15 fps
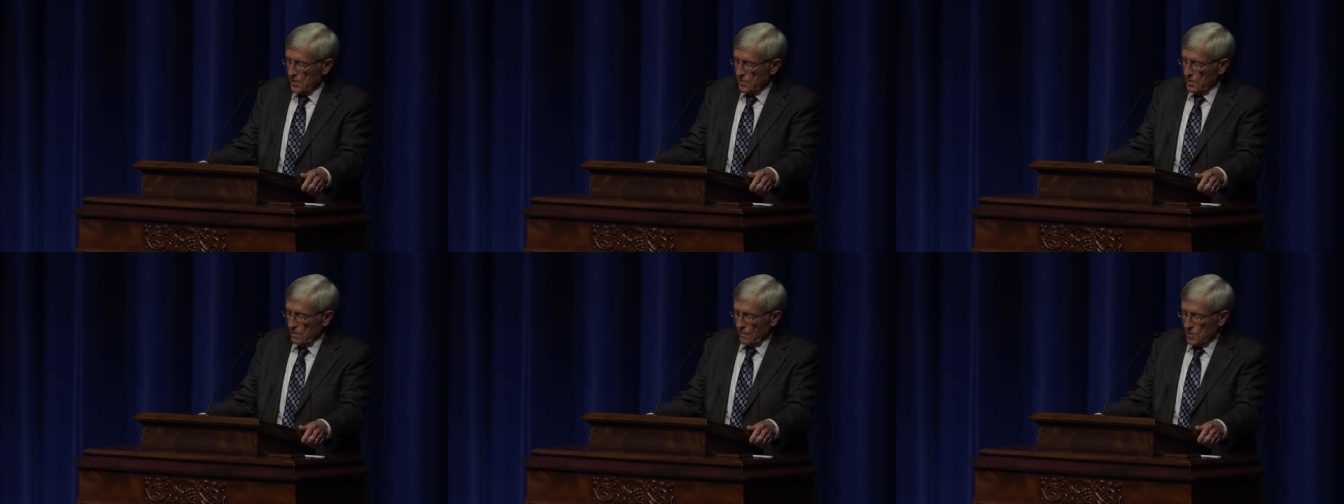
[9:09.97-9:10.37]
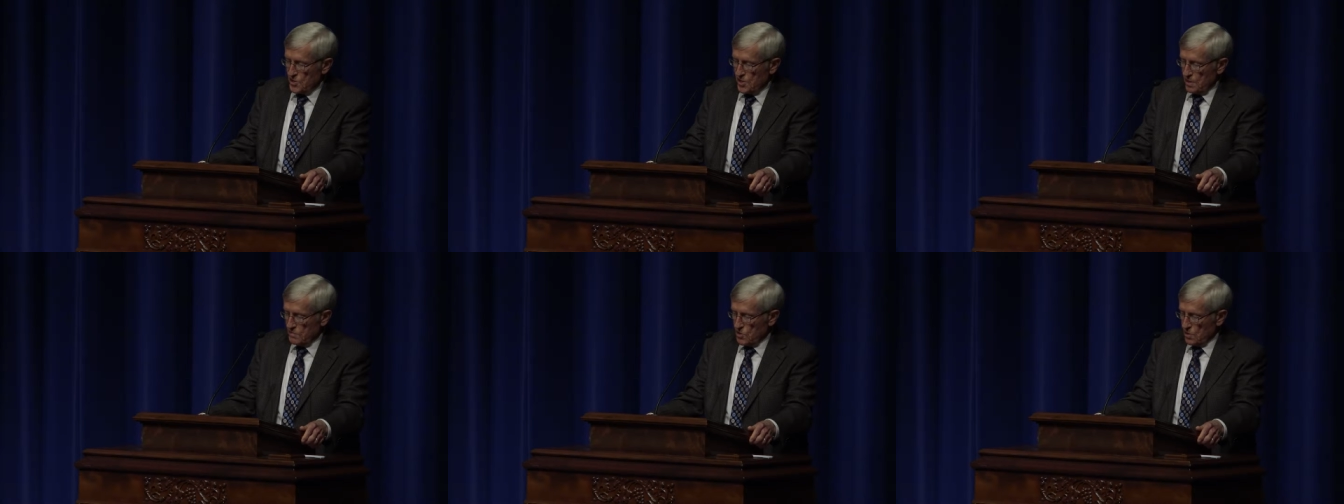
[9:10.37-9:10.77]

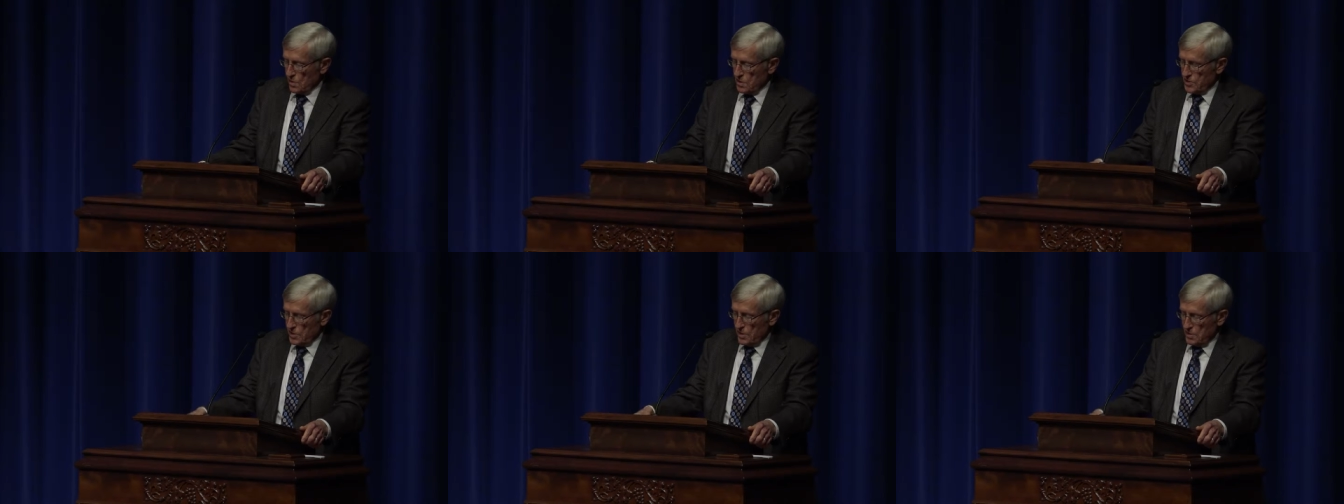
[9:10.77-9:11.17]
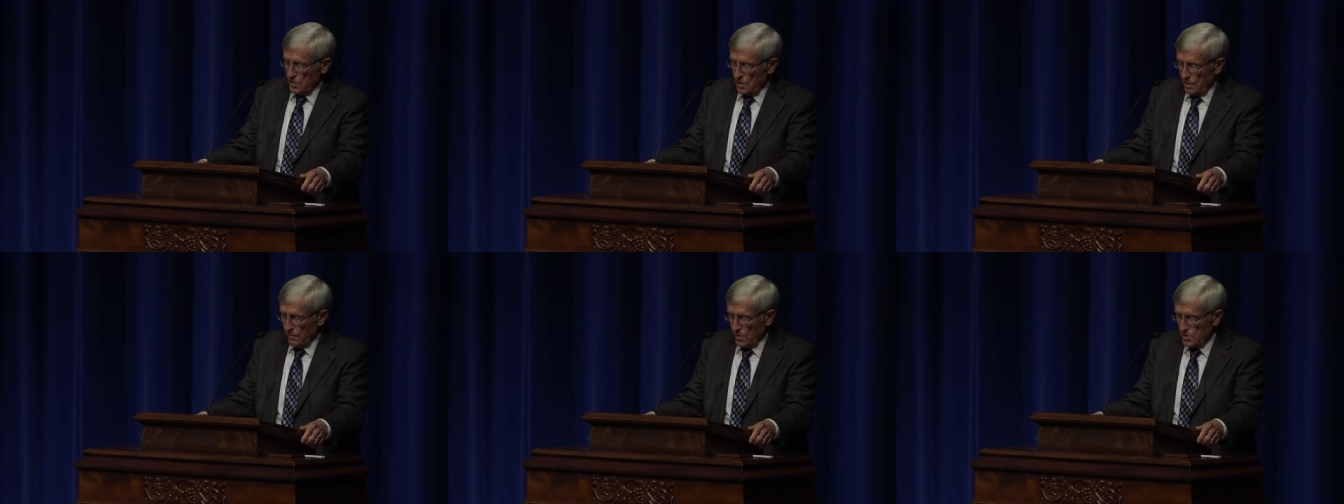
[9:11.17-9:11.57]
University of Georgia, and
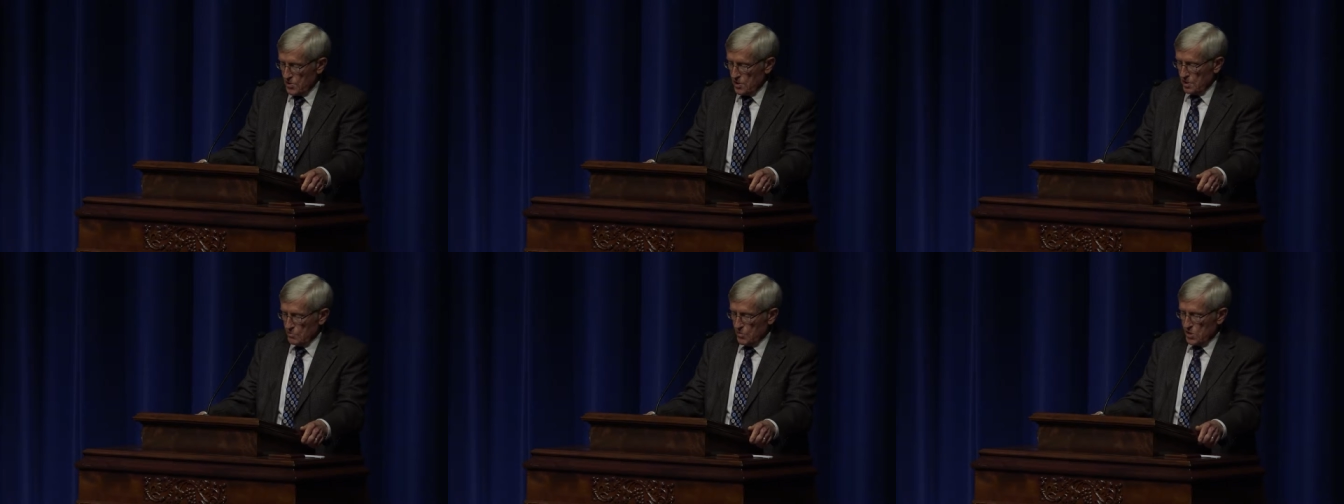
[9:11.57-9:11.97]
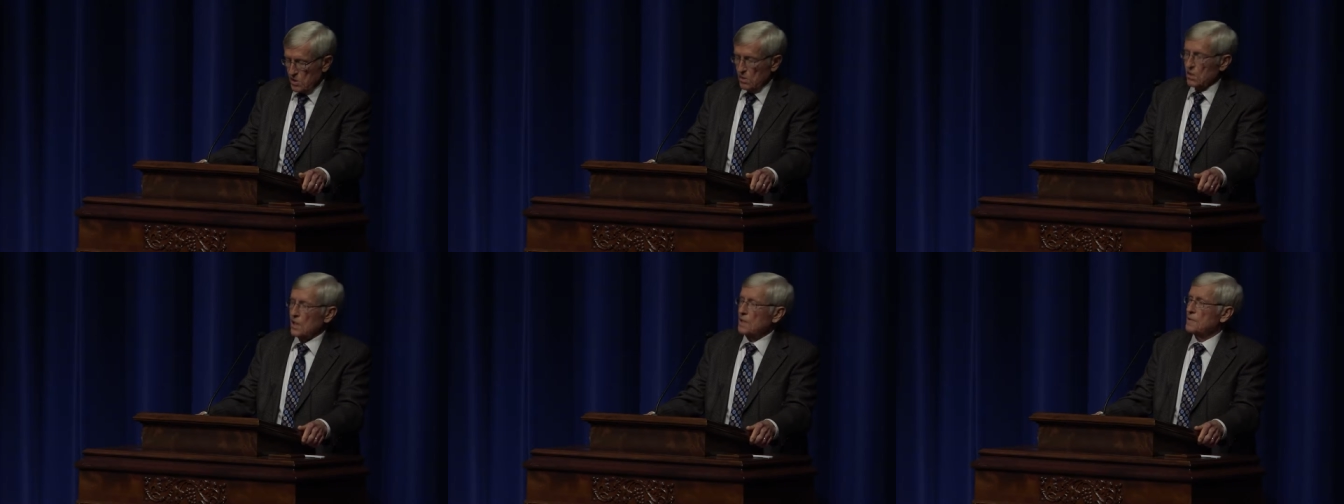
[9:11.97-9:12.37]
University of
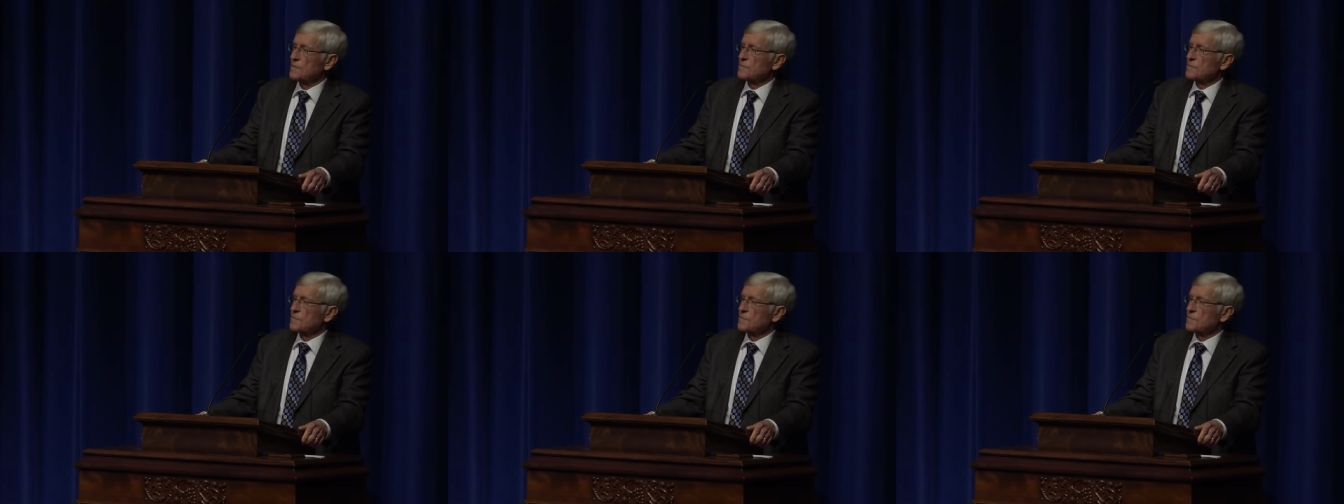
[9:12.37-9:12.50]
Missouri.